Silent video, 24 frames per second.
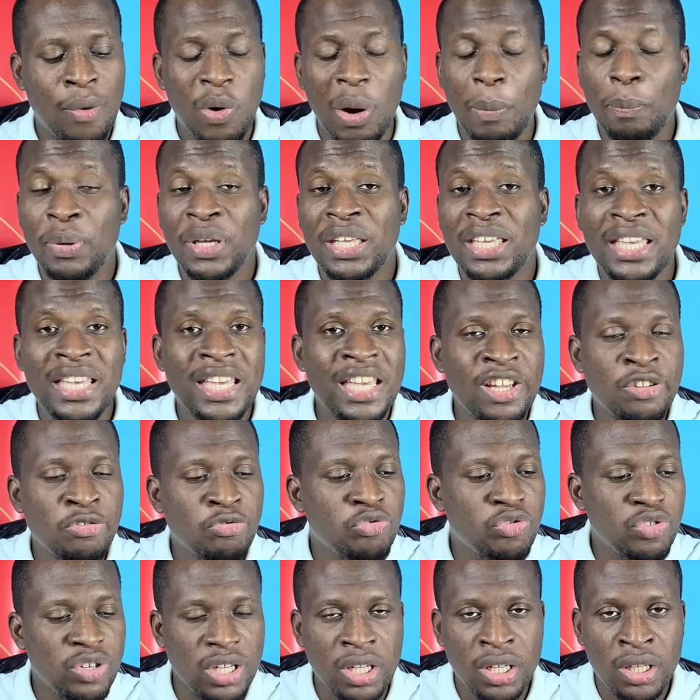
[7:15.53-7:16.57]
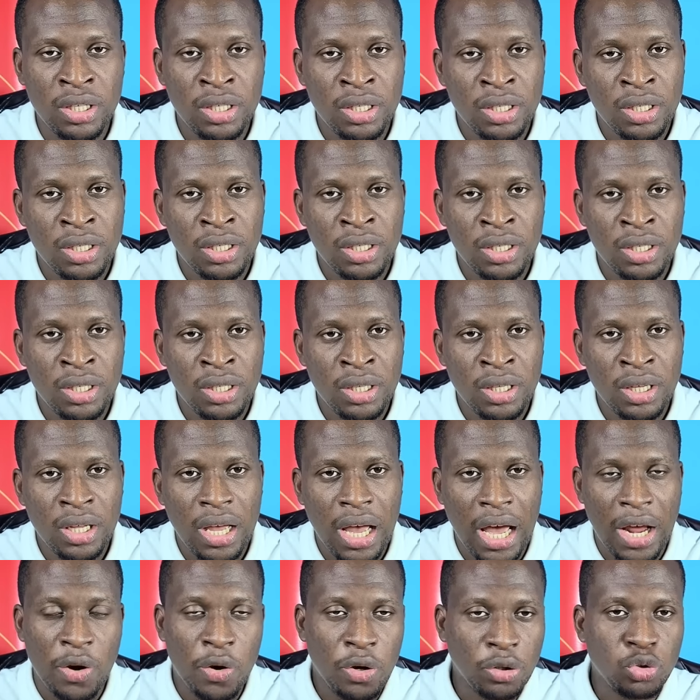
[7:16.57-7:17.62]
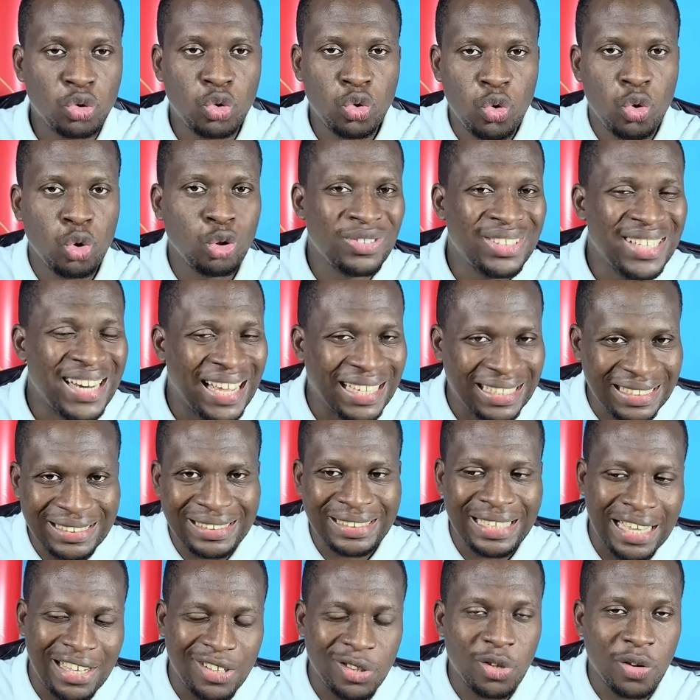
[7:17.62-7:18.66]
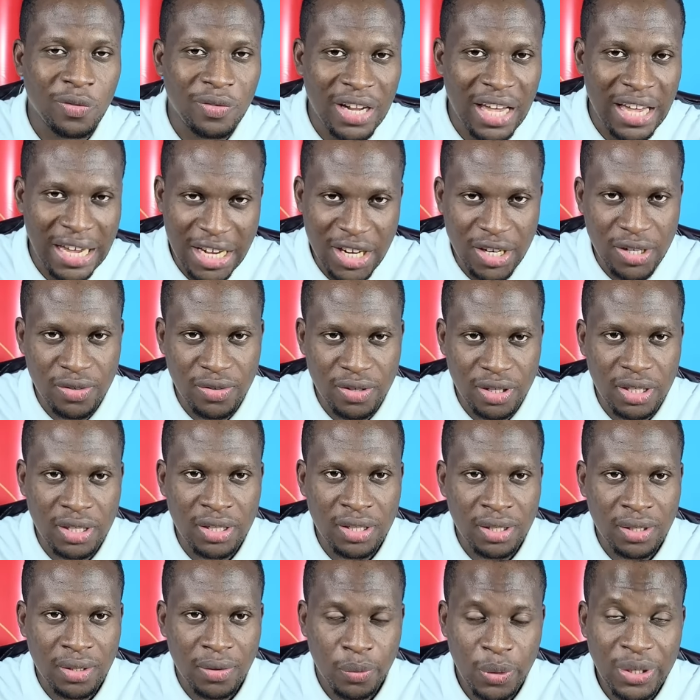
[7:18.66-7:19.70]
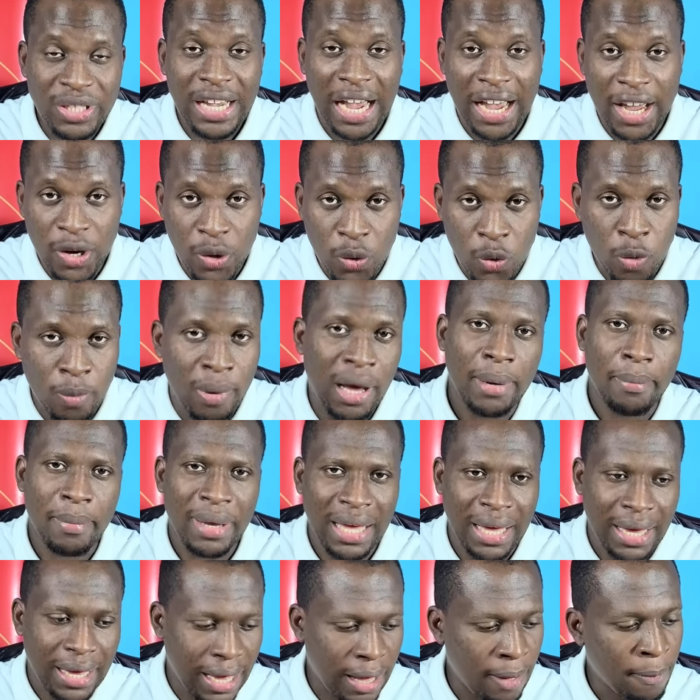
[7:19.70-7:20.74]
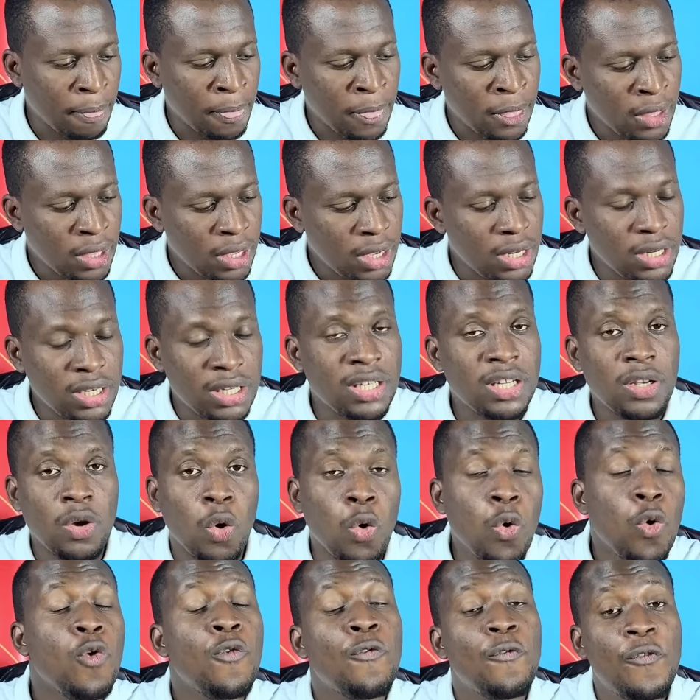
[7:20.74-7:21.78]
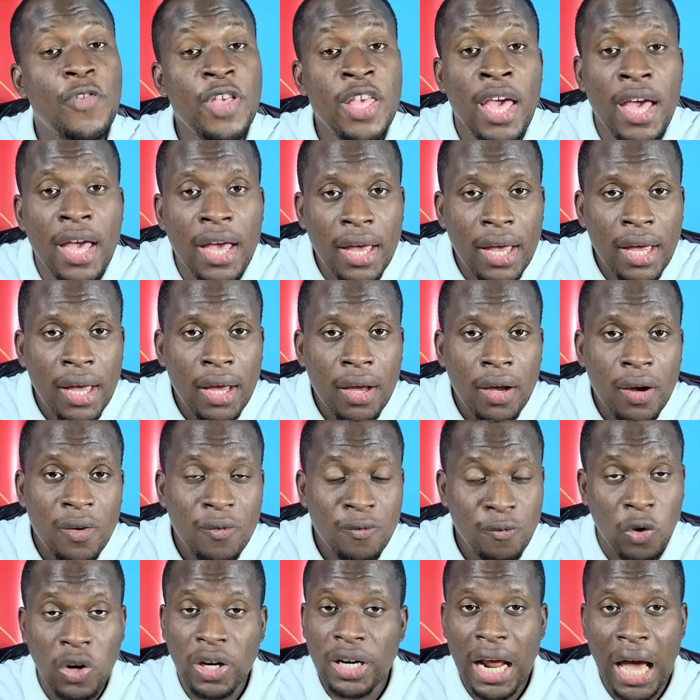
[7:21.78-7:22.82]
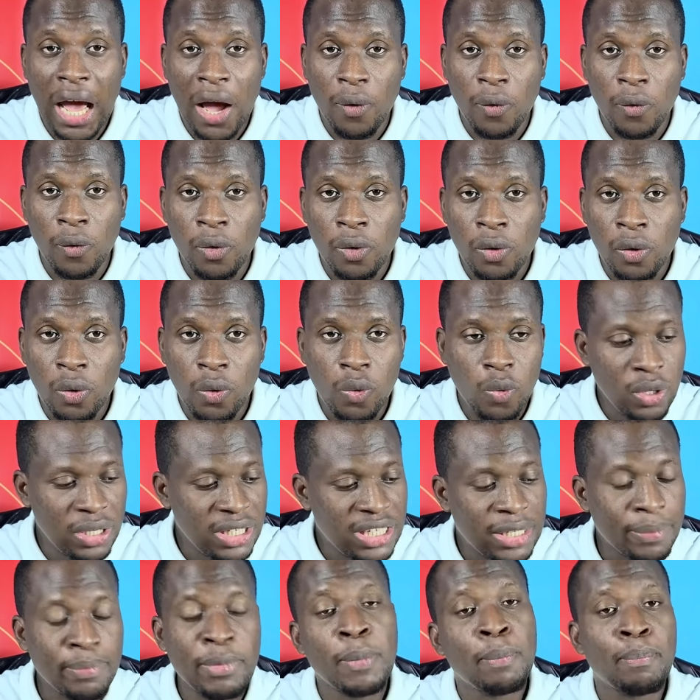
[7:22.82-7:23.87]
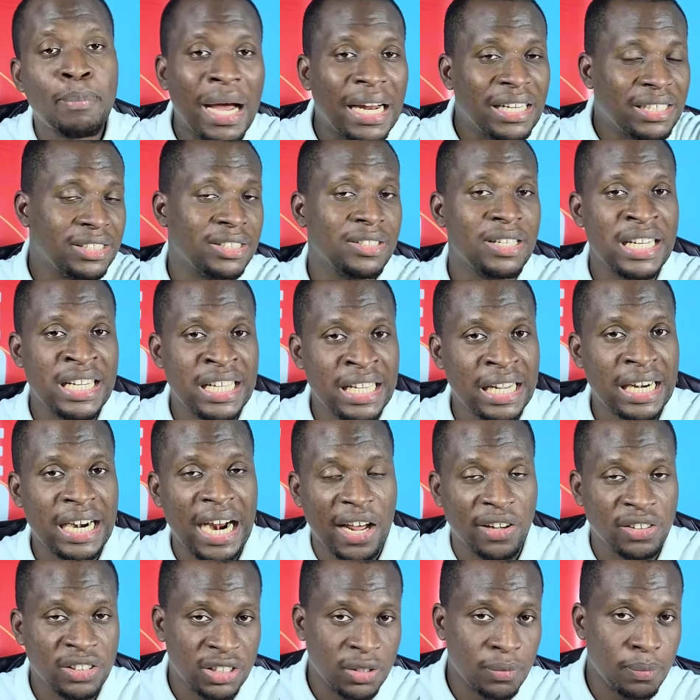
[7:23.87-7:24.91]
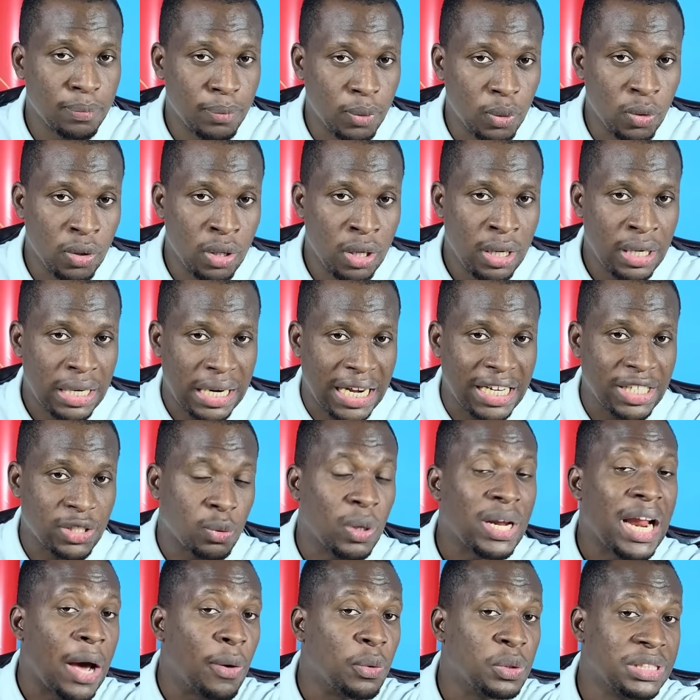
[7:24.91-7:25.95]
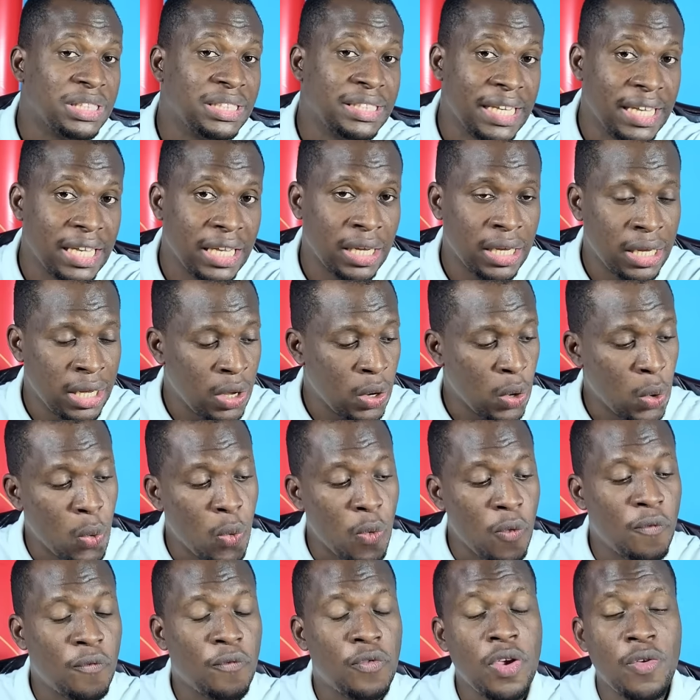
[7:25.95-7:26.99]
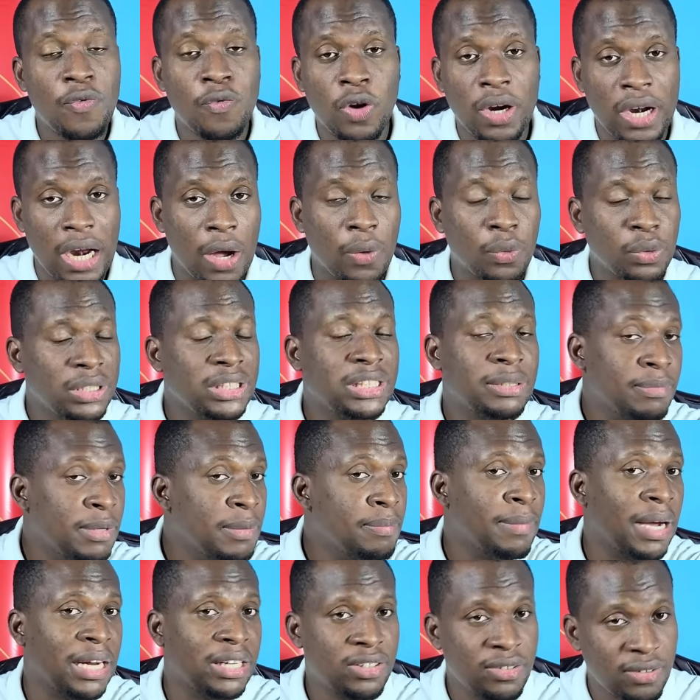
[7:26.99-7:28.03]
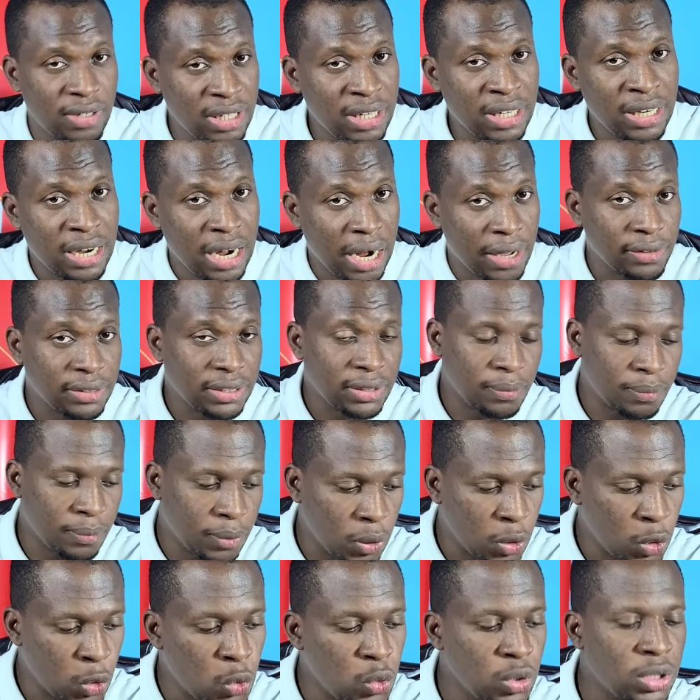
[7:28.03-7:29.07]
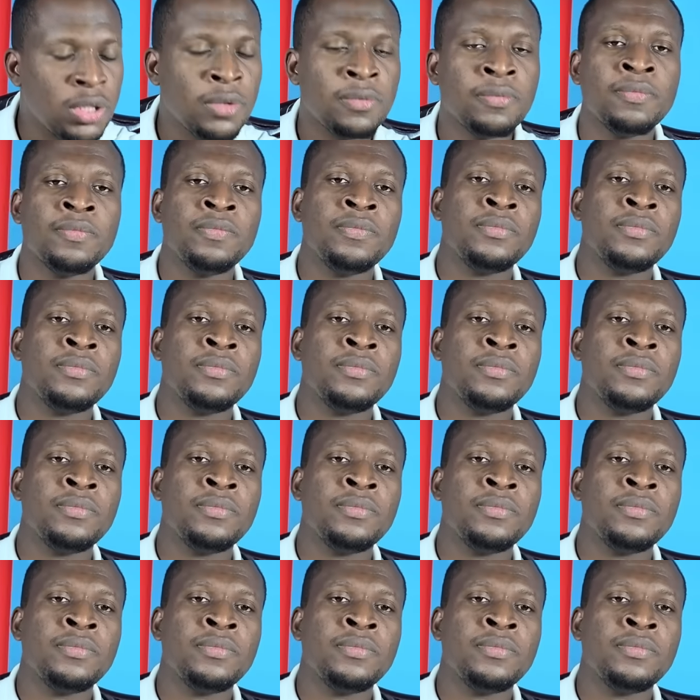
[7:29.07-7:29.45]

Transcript: Wapeki injury. I don't want to go to the extent of the injury, which I know, but Minka. Into Ofi, for now, Untimin back training grounds in Po. That is what I will say. Ofi, for now, Untimin back training grounds in Po. Good.